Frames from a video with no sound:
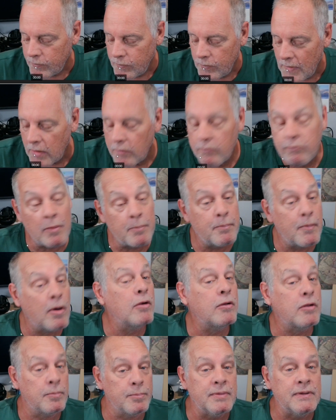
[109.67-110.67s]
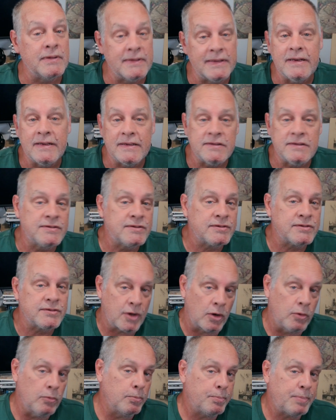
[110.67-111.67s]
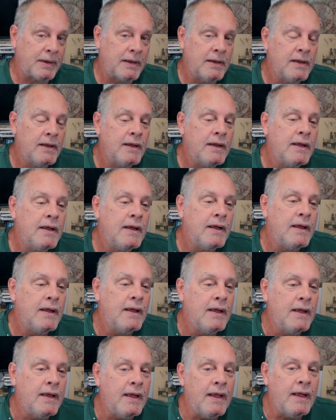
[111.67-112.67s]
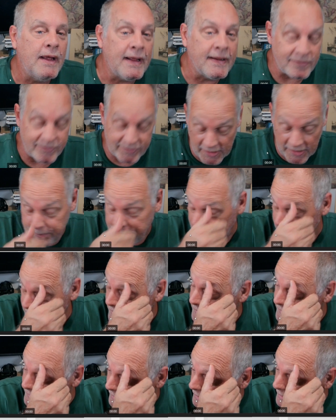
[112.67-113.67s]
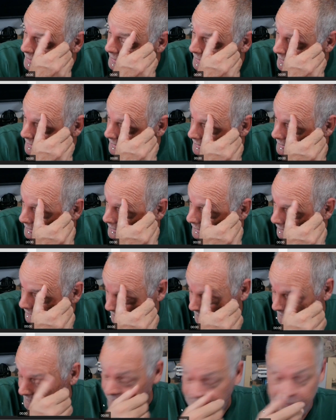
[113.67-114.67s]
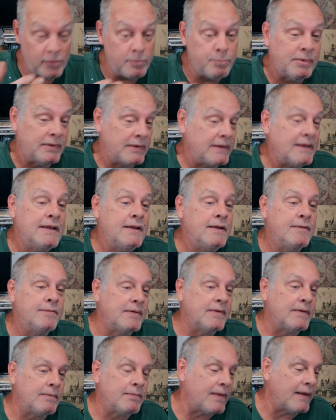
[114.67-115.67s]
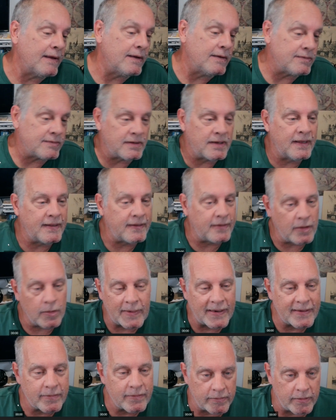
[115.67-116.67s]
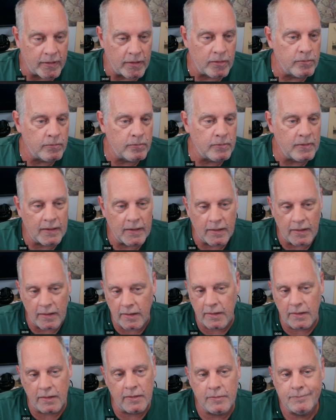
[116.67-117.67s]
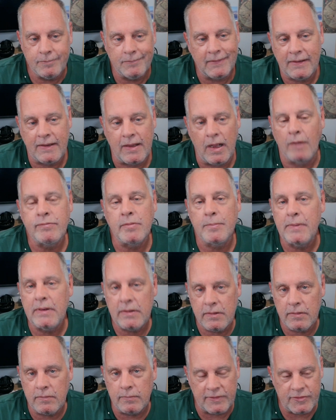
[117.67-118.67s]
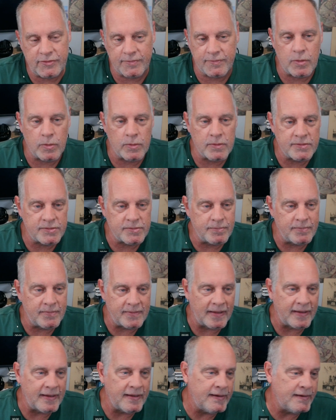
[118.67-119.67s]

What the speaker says: remarkable in its scope and deeply concerning. If you believe in things like, oh, I don't know, government, which, of course, they